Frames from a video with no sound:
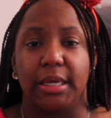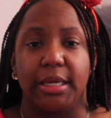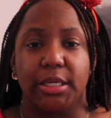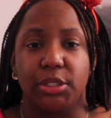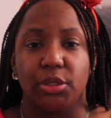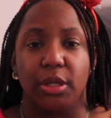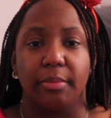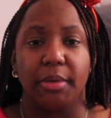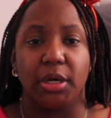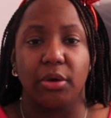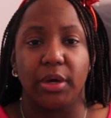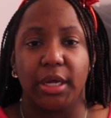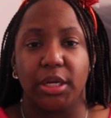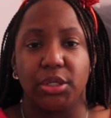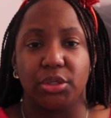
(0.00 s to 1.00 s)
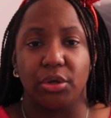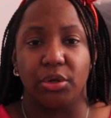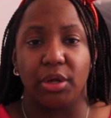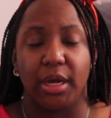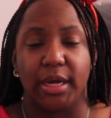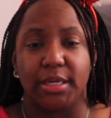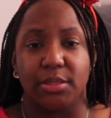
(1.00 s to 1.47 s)
it. So let me go ahead and show you
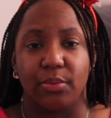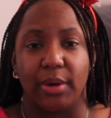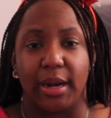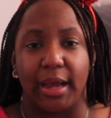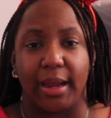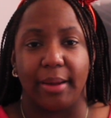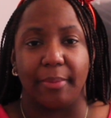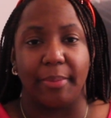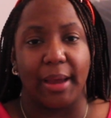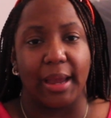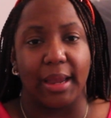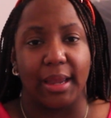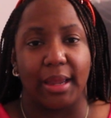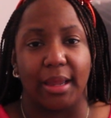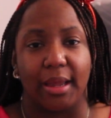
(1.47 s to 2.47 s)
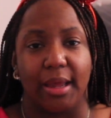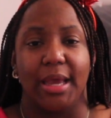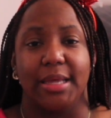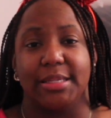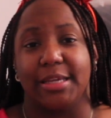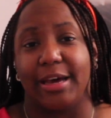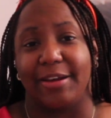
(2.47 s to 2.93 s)
guys what I am packing
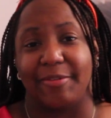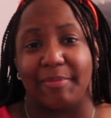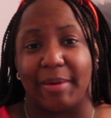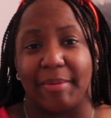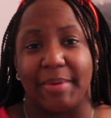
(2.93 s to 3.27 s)
inside of my